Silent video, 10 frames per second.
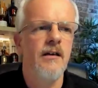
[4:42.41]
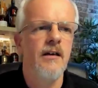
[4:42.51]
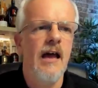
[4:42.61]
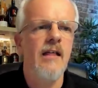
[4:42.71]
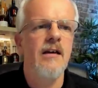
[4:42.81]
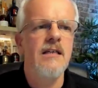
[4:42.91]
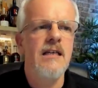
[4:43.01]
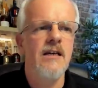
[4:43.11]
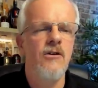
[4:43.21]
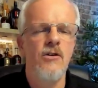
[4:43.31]
Helen is
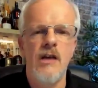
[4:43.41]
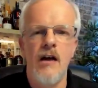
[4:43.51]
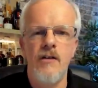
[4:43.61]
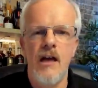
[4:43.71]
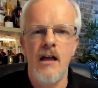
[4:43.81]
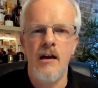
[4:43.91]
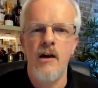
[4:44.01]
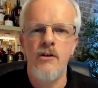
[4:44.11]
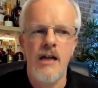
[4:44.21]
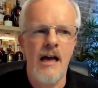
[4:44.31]
here. Good to have you, Helen.
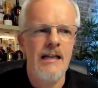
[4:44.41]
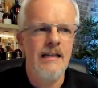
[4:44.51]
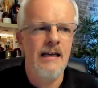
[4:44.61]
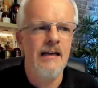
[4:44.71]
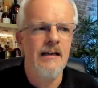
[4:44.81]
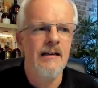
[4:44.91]
How's Andy?